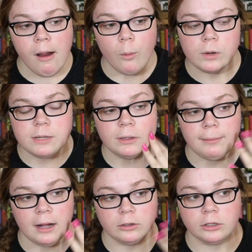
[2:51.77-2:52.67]
when you put a
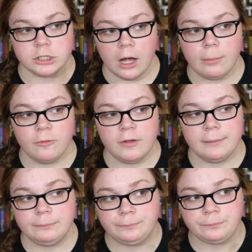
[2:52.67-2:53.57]
powder on top of it.